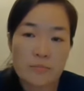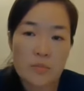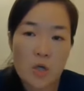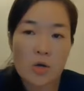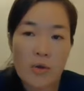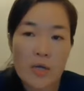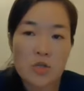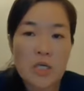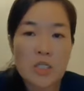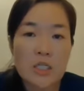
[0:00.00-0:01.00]

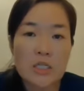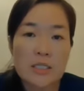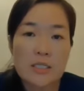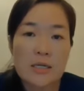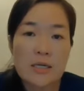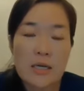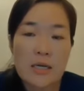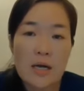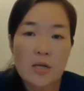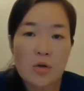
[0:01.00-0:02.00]
Congratulations
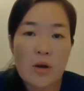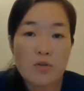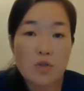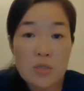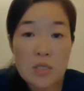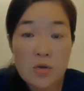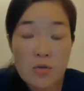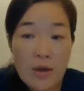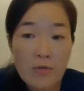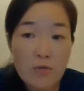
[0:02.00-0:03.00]
yeah you have chosen the
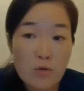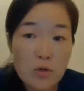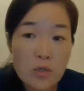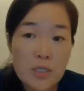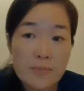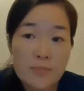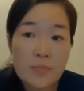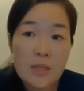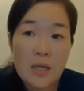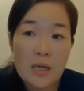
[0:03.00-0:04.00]
right food
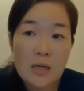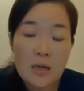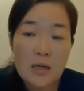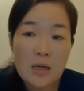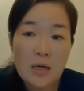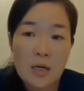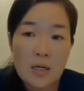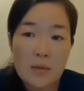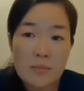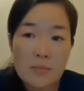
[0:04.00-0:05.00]

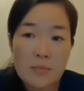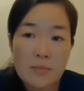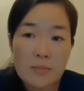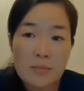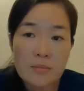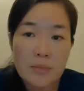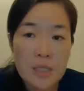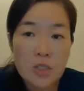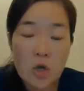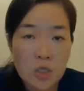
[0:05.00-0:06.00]
uh, please
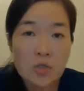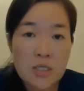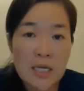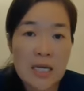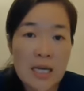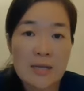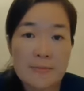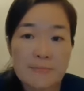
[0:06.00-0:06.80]
continue taking it